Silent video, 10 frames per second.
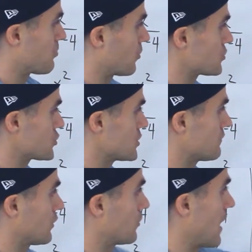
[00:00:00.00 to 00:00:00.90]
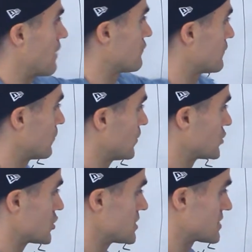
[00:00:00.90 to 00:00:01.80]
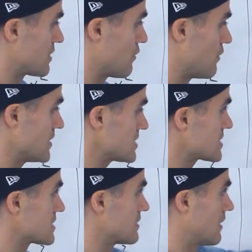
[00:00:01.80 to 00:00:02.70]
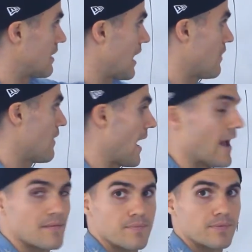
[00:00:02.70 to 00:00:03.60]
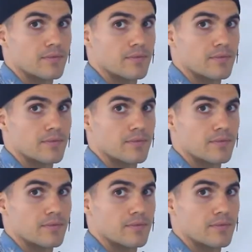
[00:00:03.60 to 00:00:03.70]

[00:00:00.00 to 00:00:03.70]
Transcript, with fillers: portion of the graph, which is this and that.